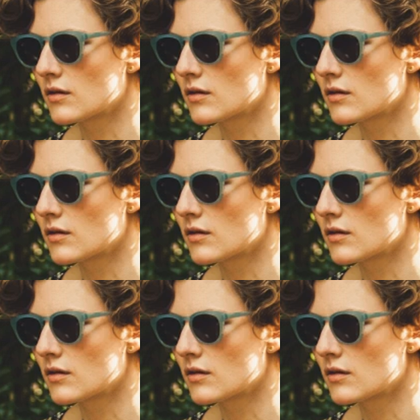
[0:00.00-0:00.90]

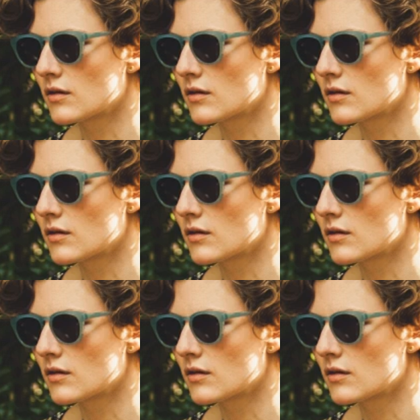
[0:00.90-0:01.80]

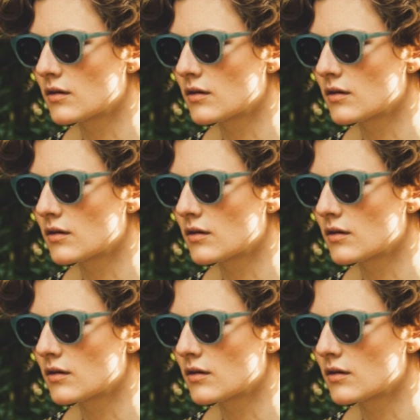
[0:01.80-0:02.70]

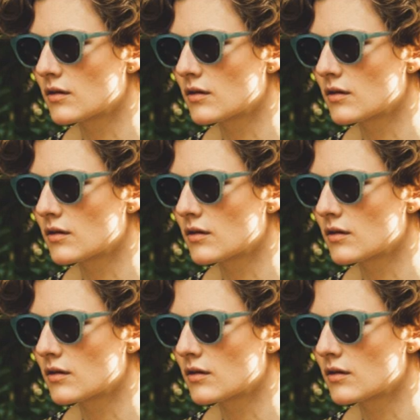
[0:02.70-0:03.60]

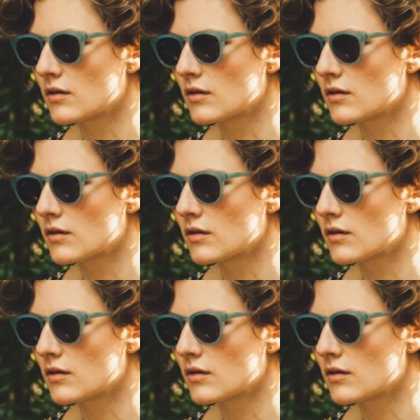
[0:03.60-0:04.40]
This is a still picture; no speech is visible.